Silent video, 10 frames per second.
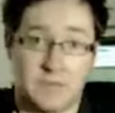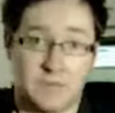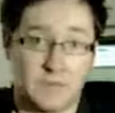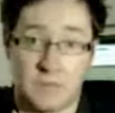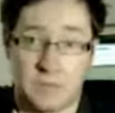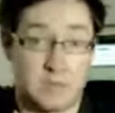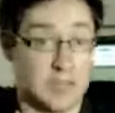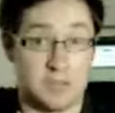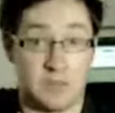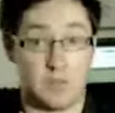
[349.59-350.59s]
They've
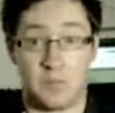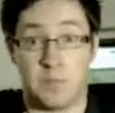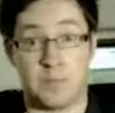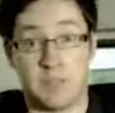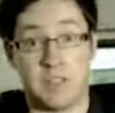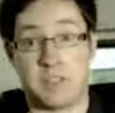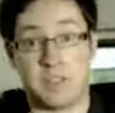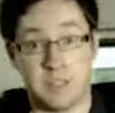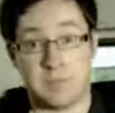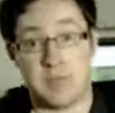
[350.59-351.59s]
sometimes they've been
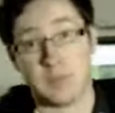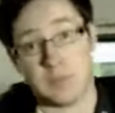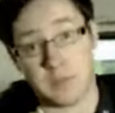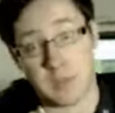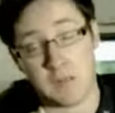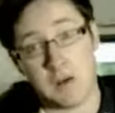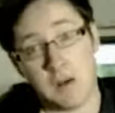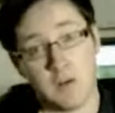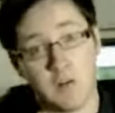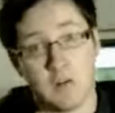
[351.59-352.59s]
released at the same time they're on
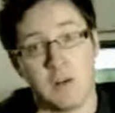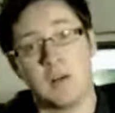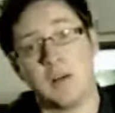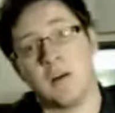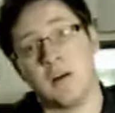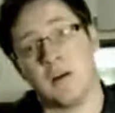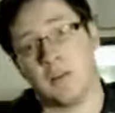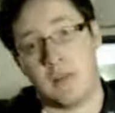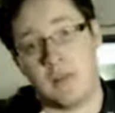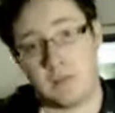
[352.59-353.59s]
cinema, or
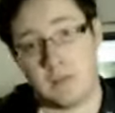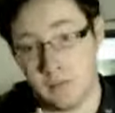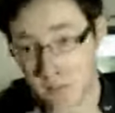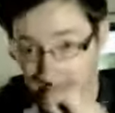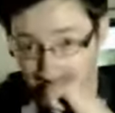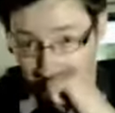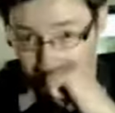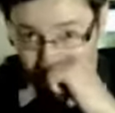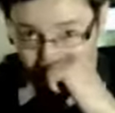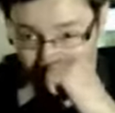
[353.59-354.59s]
uh, t-
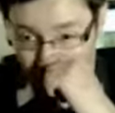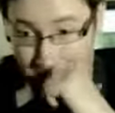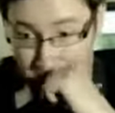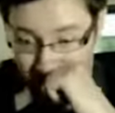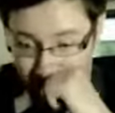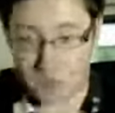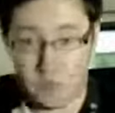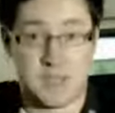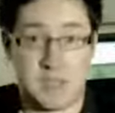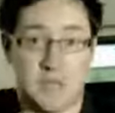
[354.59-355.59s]
before they've come out on
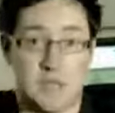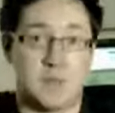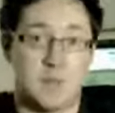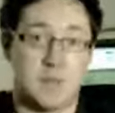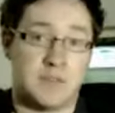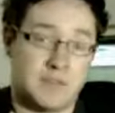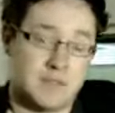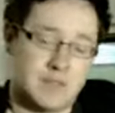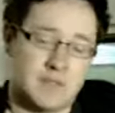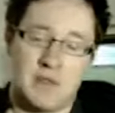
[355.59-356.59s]
DVD, or at the same time they've come out on
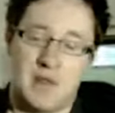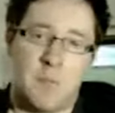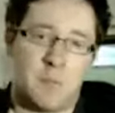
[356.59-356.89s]
DVD.